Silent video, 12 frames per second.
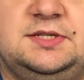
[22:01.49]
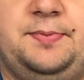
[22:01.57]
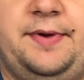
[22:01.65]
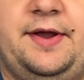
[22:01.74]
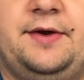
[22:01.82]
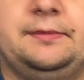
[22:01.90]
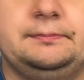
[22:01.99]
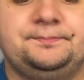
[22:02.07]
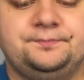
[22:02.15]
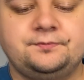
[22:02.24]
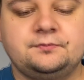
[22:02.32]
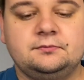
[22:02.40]
a spare
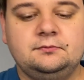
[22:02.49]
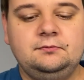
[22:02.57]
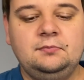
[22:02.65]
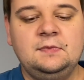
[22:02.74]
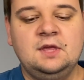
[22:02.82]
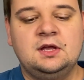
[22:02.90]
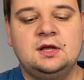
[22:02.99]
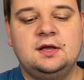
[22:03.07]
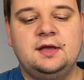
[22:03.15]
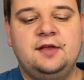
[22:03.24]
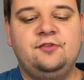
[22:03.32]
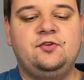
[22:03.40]

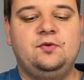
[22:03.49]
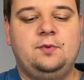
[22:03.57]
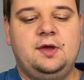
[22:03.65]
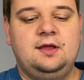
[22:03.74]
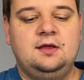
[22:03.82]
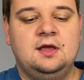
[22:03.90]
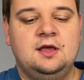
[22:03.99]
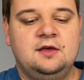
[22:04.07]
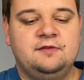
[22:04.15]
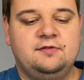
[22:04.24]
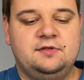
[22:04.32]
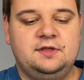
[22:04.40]
entryway
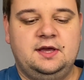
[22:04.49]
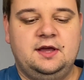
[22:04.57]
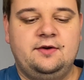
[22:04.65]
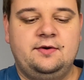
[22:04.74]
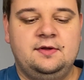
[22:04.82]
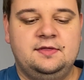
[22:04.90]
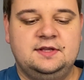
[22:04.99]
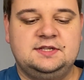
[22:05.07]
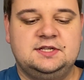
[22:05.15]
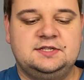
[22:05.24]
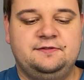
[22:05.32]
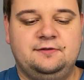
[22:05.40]
for the air.
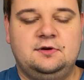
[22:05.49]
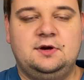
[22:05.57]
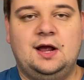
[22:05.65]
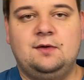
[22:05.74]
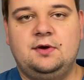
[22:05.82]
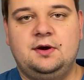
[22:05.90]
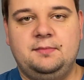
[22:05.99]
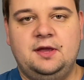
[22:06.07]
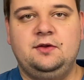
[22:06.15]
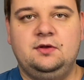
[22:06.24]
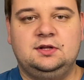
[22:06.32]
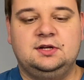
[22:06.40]
This is for our
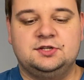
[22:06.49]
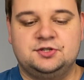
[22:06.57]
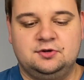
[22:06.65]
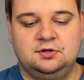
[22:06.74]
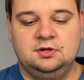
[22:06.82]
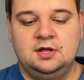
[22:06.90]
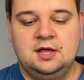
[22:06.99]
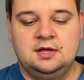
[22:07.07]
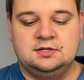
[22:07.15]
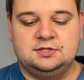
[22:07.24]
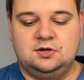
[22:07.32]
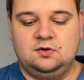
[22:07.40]
manual control.
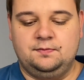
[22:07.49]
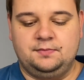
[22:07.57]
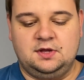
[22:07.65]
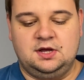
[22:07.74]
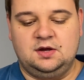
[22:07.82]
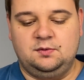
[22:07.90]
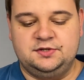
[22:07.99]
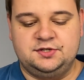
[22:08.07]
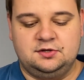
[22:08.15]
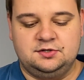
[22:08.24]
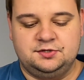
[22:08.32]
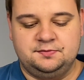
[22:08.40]
So we
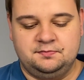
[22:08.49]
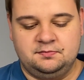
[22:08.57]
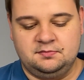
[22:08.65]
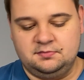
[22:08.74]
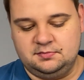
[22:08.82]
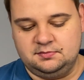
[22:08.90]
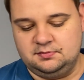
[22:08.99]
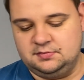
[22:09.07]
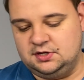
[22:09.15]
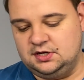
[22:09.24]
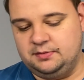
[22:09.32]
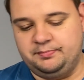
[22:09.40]
don't
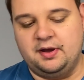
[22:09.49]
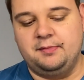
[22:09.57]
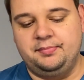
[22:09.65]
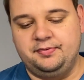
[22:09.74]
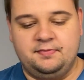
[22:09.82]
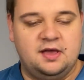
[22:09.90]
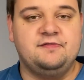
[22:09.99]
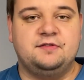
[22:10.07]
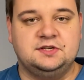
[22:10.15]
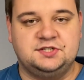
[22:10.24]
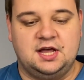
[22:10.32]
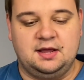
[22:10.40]
pump
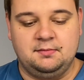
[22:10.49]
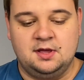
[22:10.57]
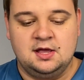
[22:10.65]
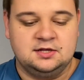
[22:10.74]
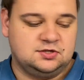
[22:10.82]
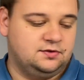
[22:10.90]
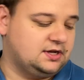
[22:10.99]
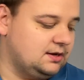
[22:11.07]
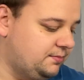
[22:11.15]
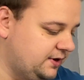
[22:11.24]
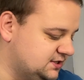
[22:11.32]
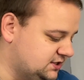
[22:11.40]
every time. So the
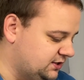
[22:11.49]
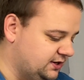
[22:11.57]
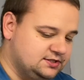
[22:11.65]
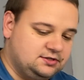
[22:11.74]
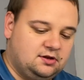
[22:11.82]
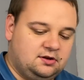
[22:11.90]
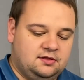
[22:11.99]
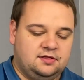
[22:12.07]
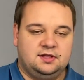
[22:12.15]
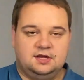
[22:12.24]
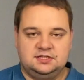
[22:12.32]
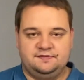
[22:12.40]
compressor is on,
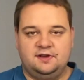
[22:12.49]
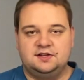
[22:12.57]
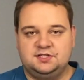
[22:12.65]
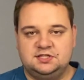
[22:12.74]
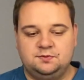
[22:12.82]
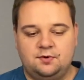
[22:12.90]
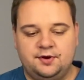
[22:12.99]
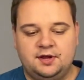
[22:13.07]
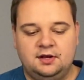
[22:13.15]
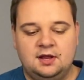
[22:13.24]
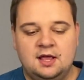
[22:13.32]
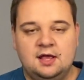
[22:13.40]
the device is
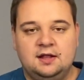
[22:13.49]
working.